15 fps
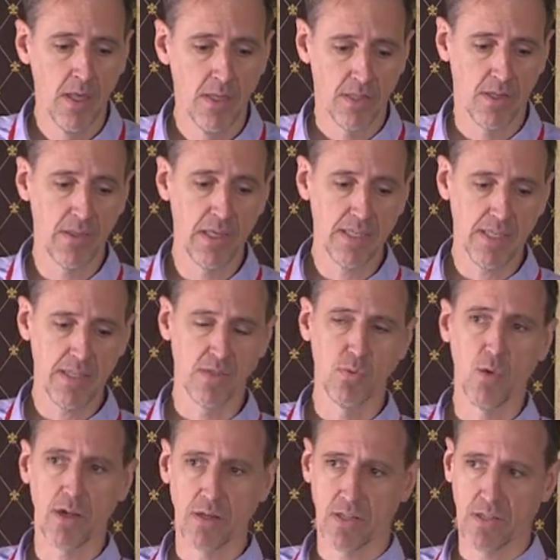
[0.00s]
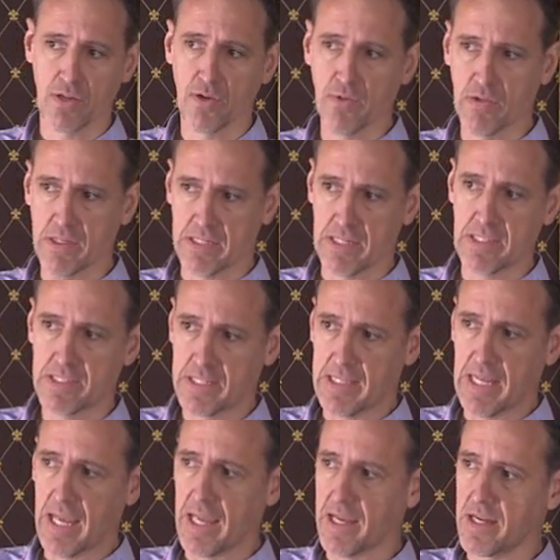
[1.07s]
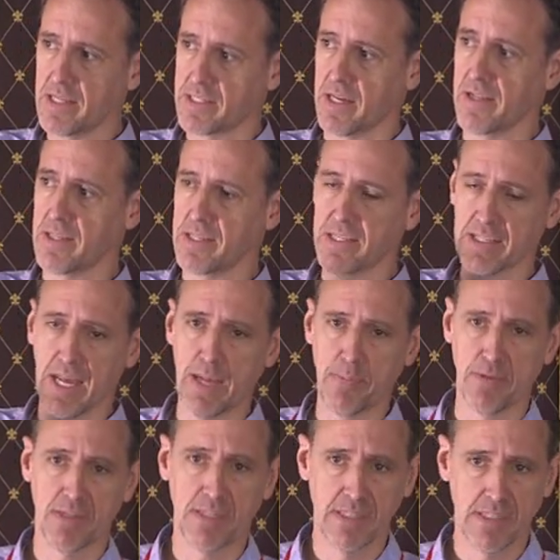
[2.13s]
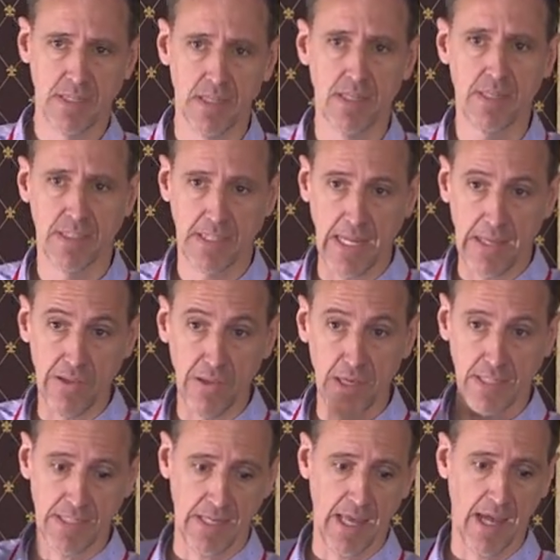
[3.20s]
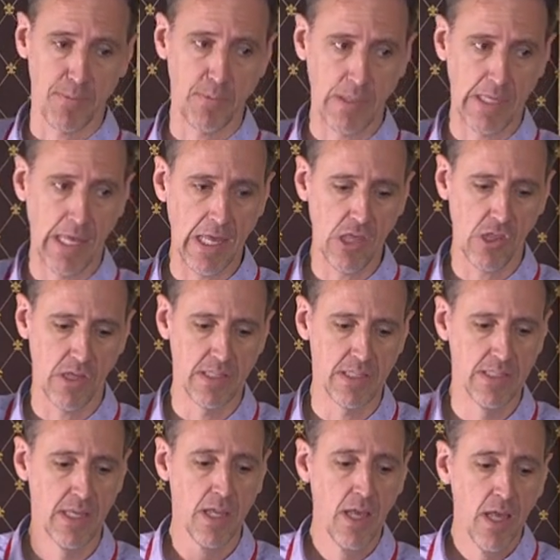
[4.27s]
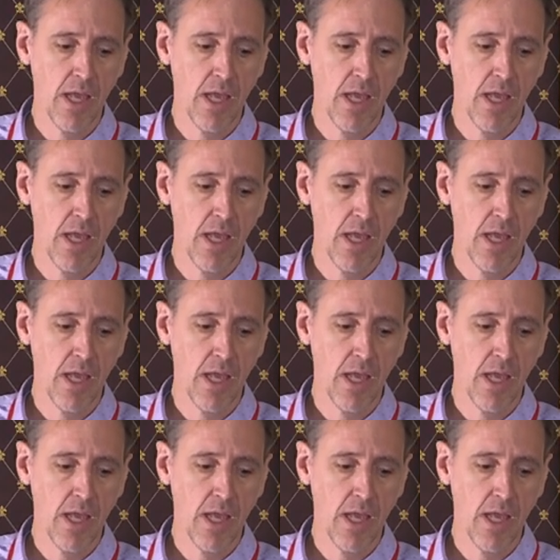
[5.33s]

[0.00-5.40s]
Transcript: So this is where serverless is today, is on these type of stateless applications,